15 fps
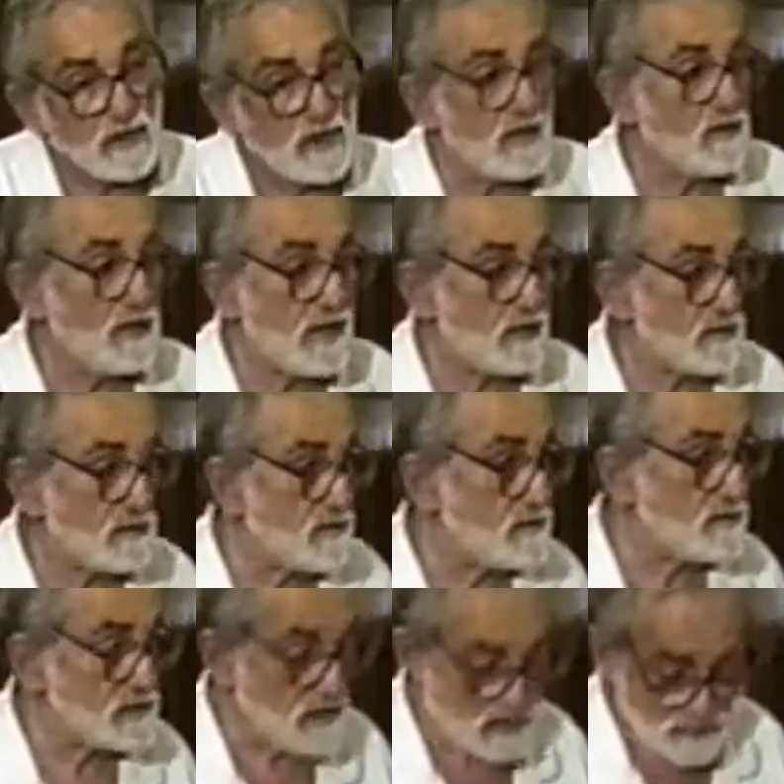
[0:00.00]
And that
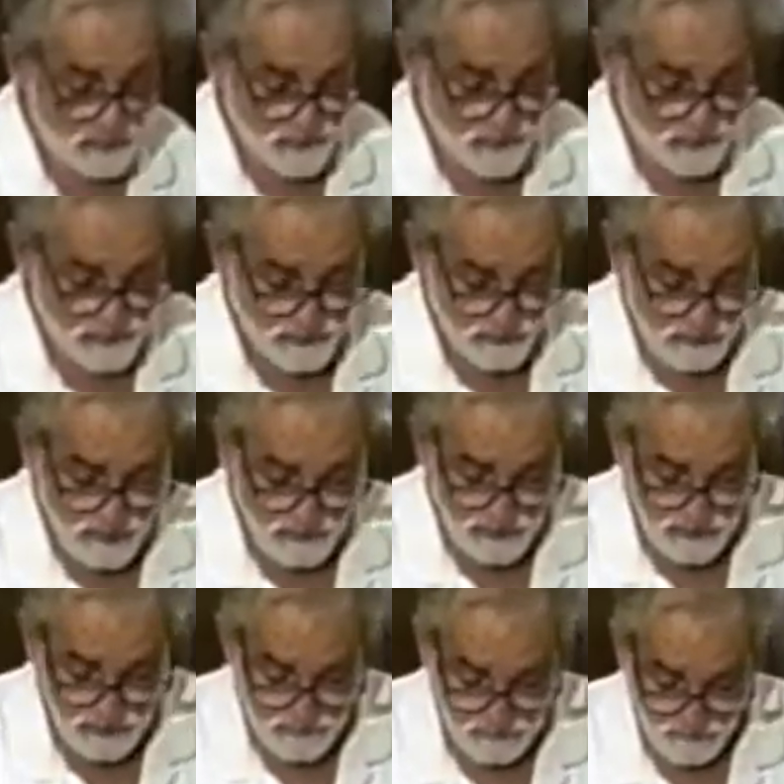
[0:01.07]
comes out of Plato's Republic.